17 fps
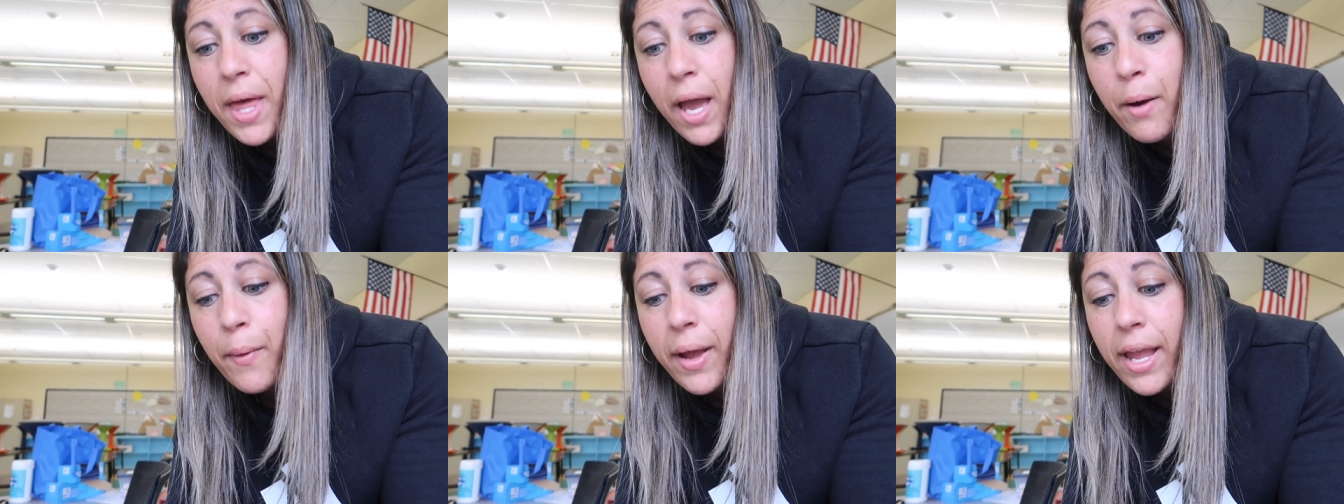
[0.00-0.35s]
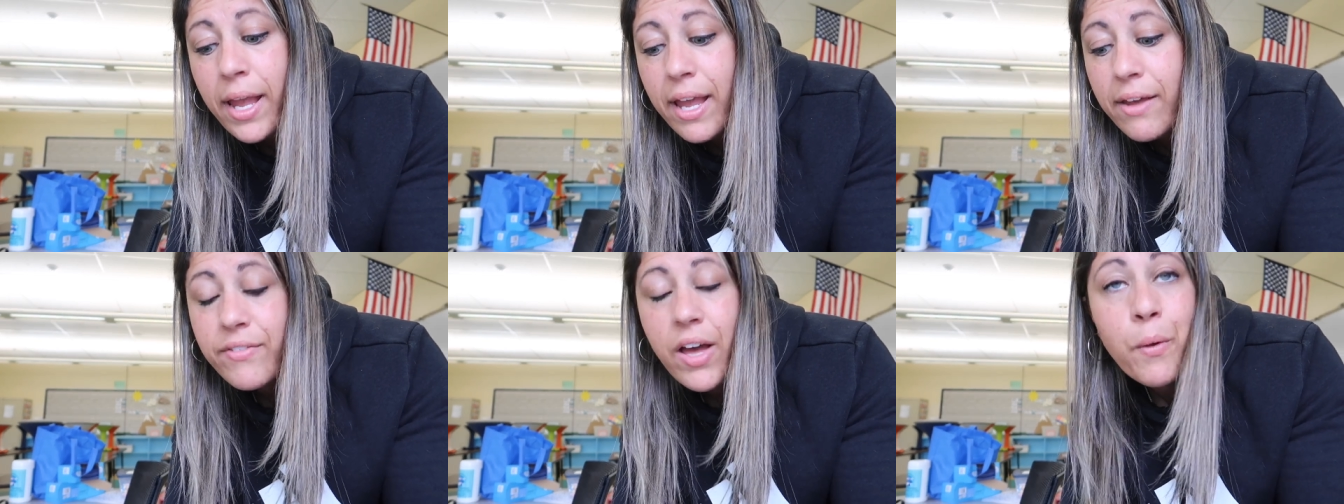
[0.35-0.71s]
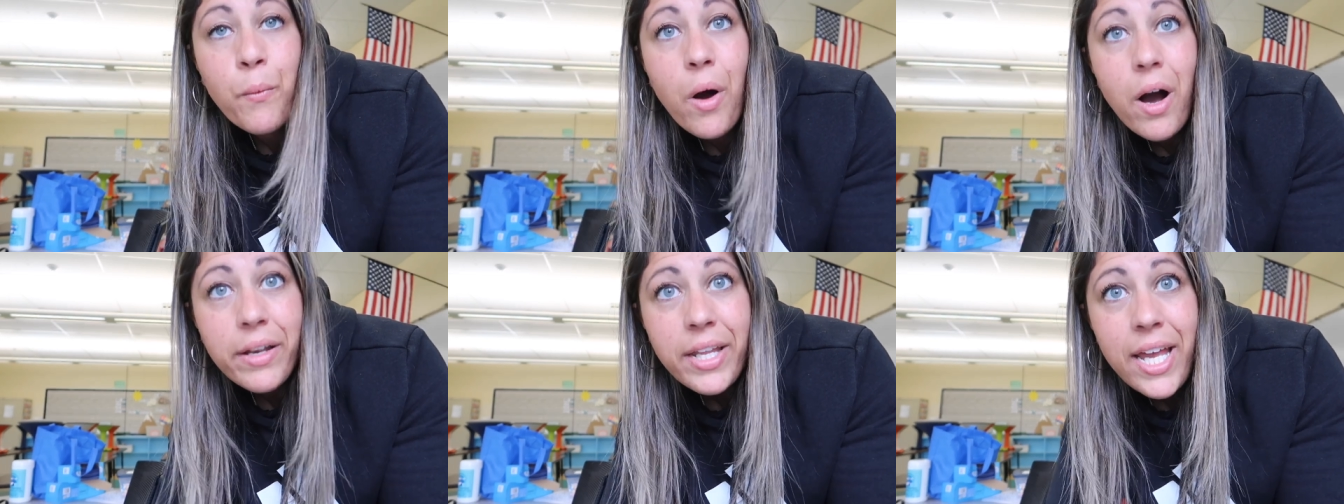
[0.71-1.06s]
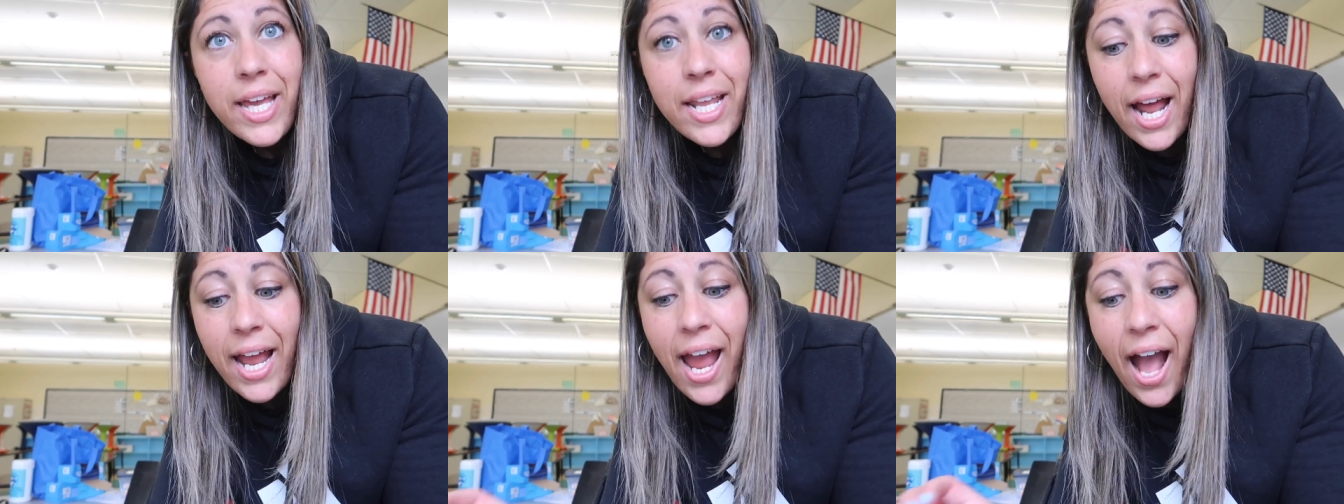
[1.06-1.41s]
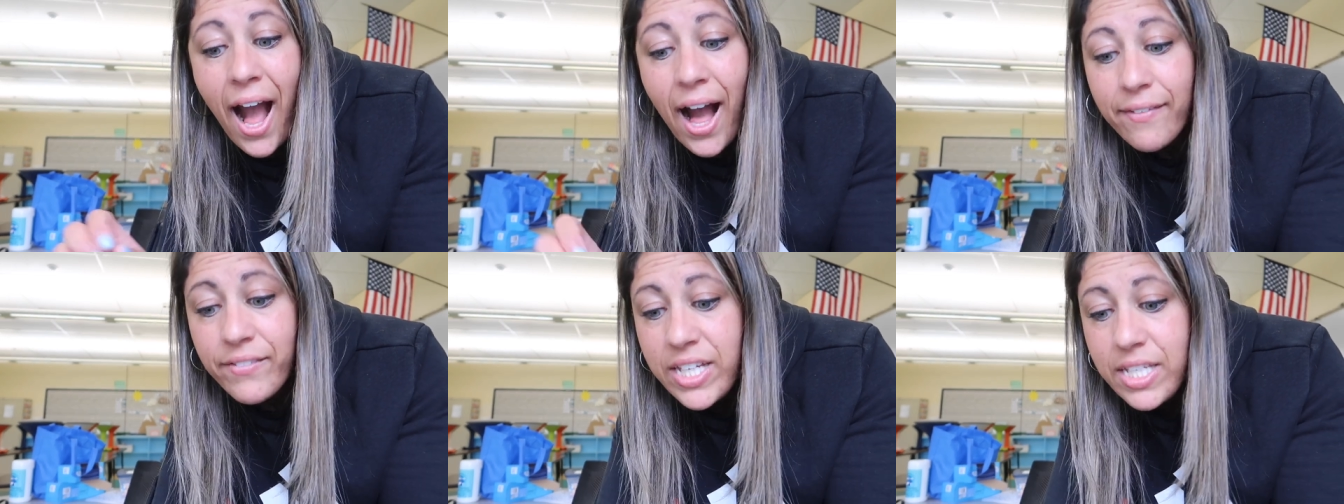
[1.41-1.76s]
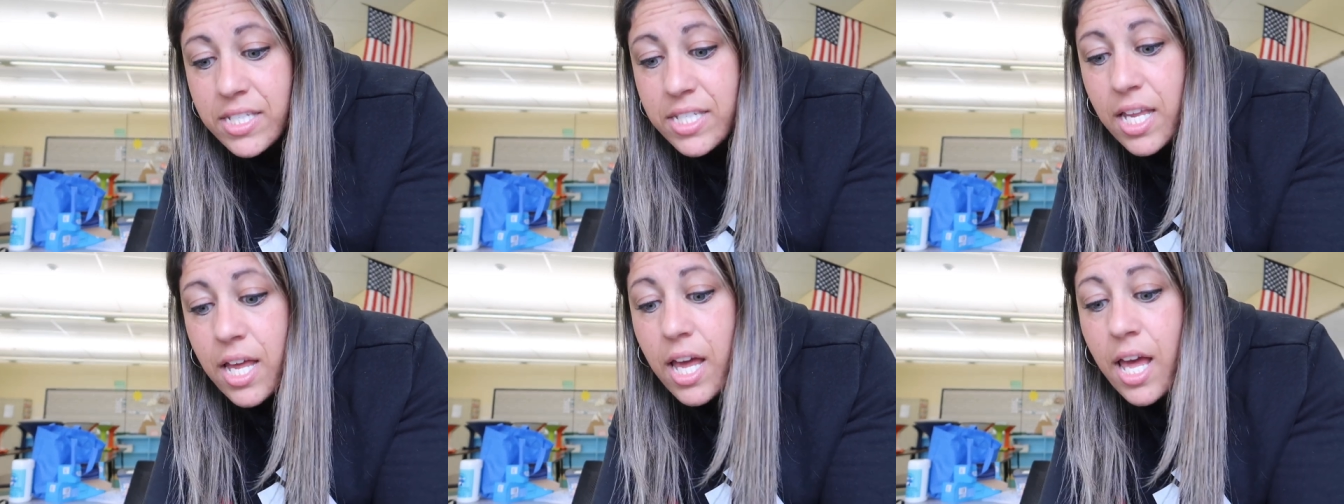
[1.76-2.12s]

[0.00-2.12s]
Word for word: That way, if I want it, I have it.